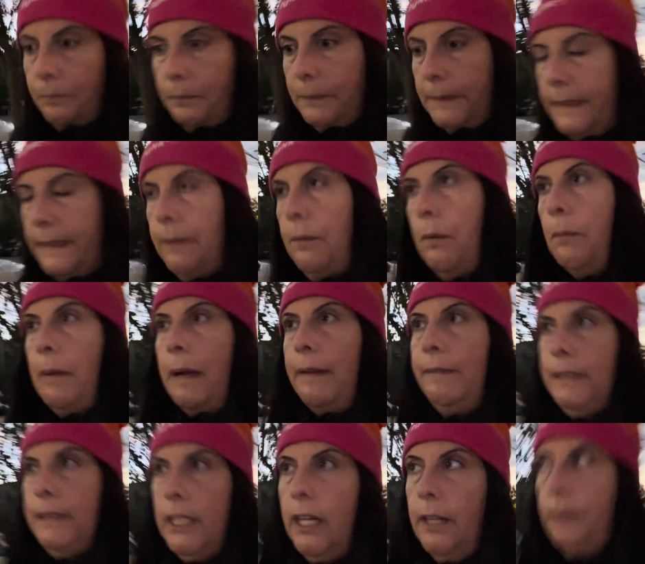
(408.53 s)
some of my
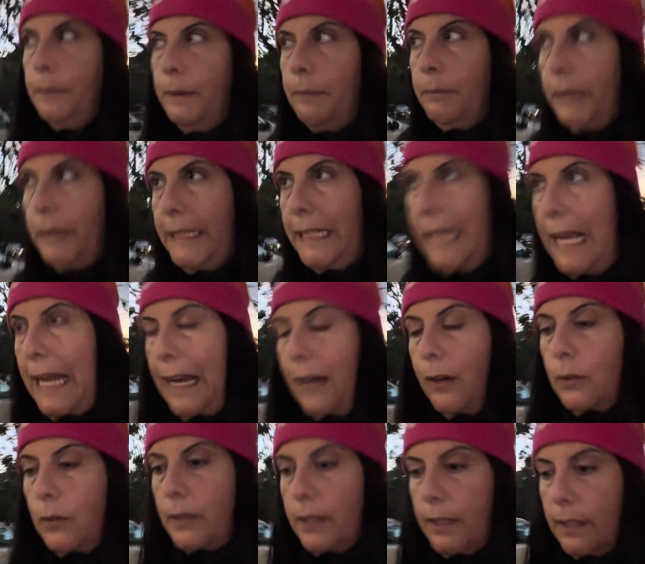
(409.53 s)
retirement money
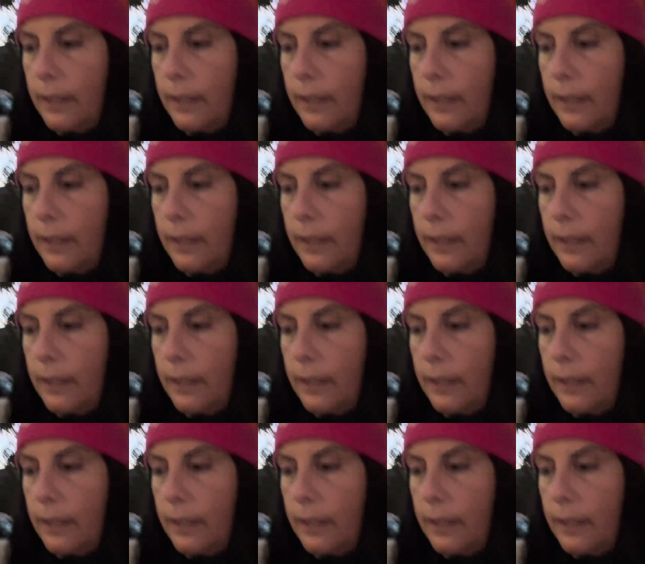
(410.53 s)
out